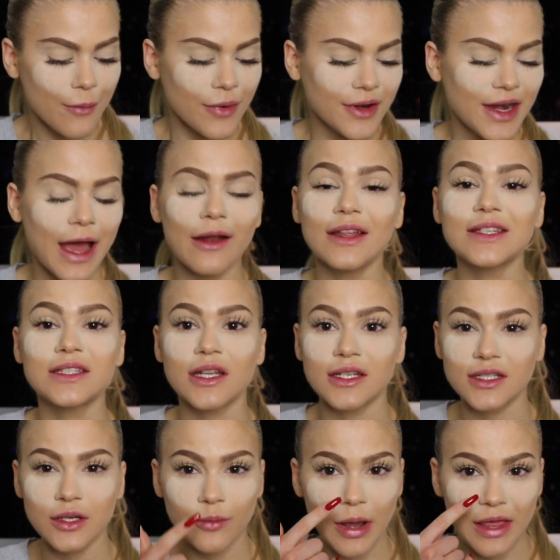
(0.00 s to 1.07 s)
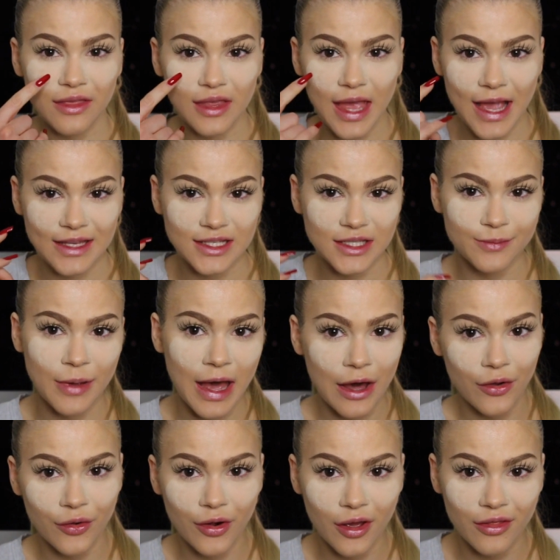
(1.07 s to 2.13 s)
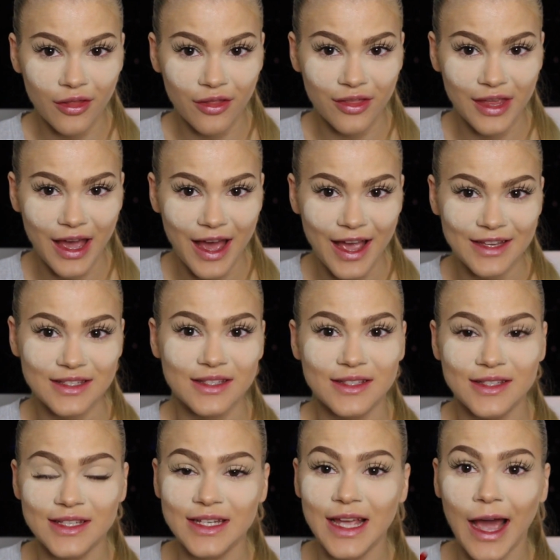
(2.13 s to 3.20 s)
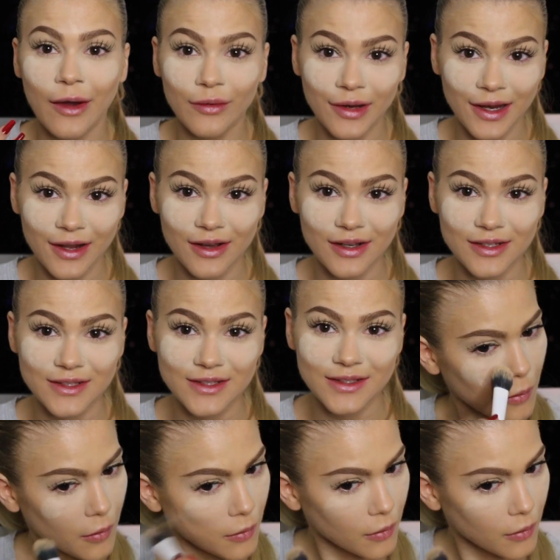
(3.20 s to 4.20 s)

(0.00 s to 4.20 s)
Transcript: But now let's dust away the excess powder under the eyes and see how it looks.